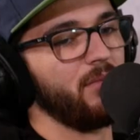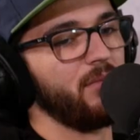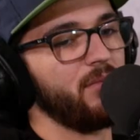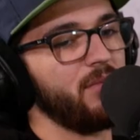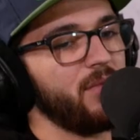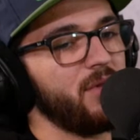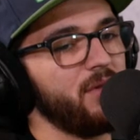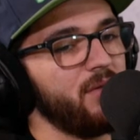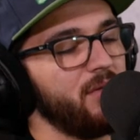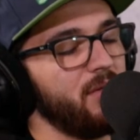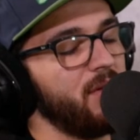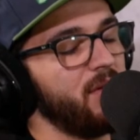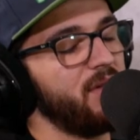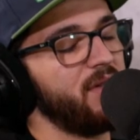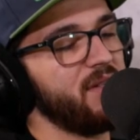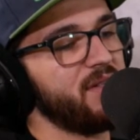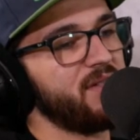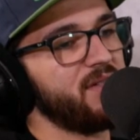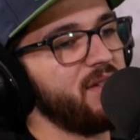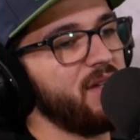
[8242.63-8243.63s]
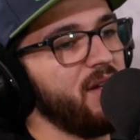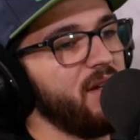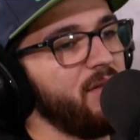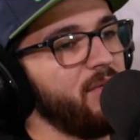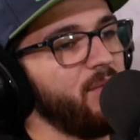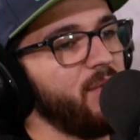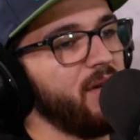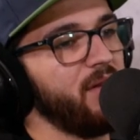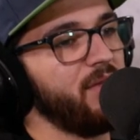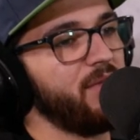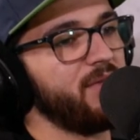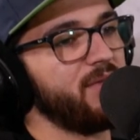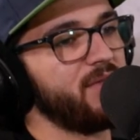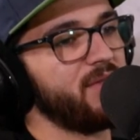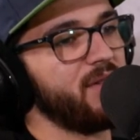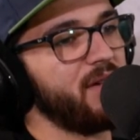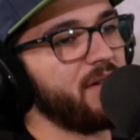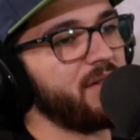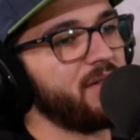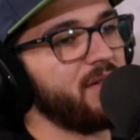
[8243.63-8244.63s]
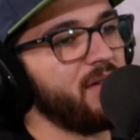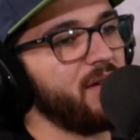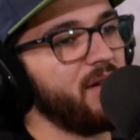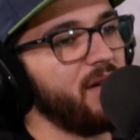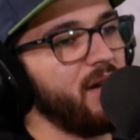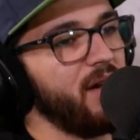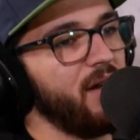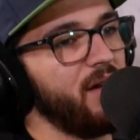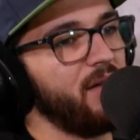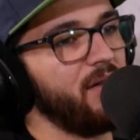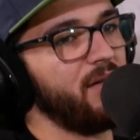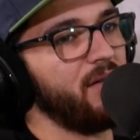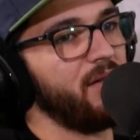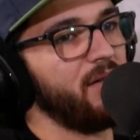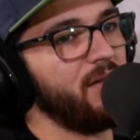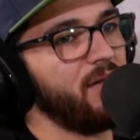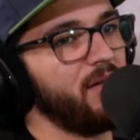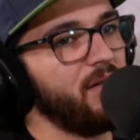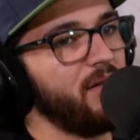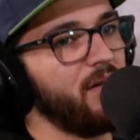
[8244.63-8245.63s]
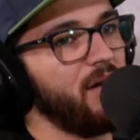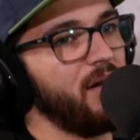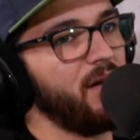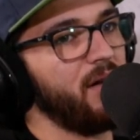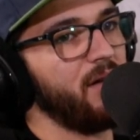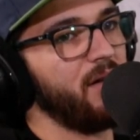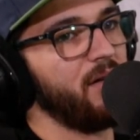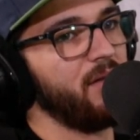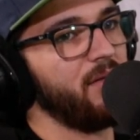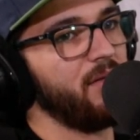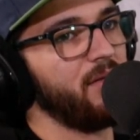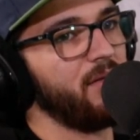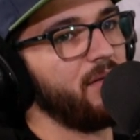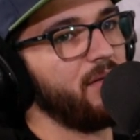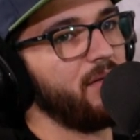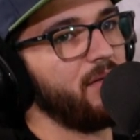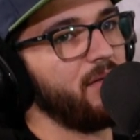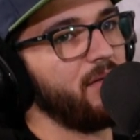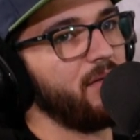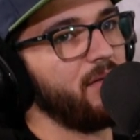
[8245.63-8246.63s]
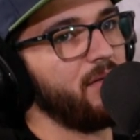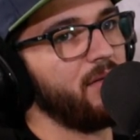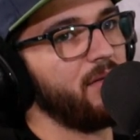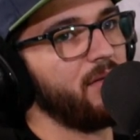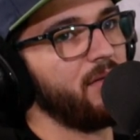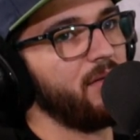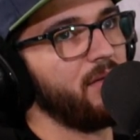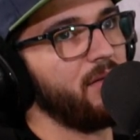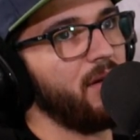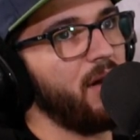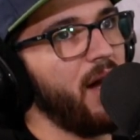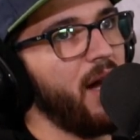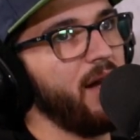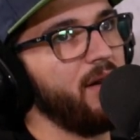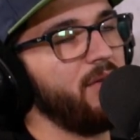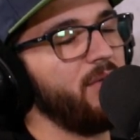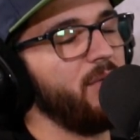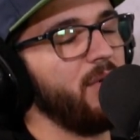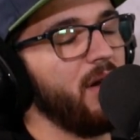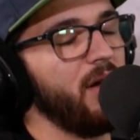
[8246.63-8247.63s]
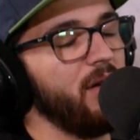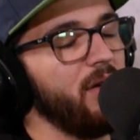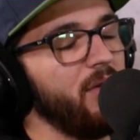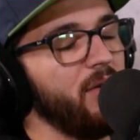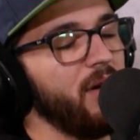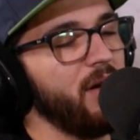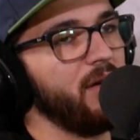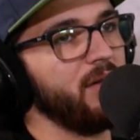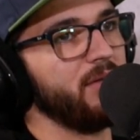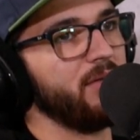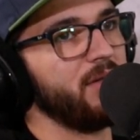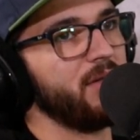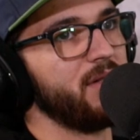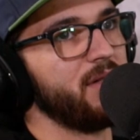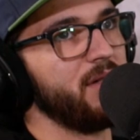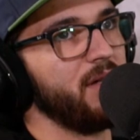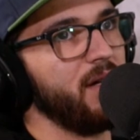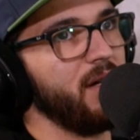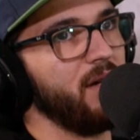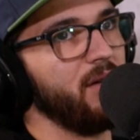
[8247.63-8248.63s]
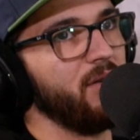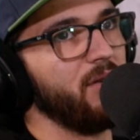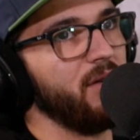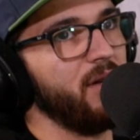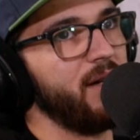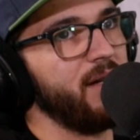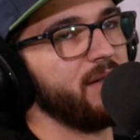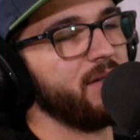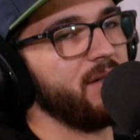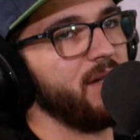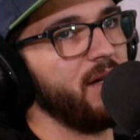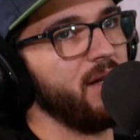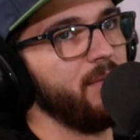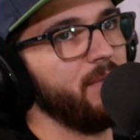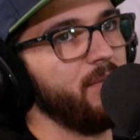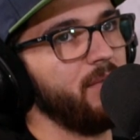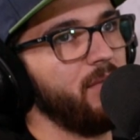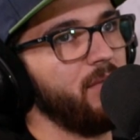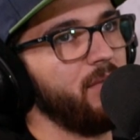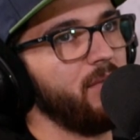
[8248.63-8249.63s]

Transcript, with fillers: Because the scene with Sakuta and I do not know how to say her last name.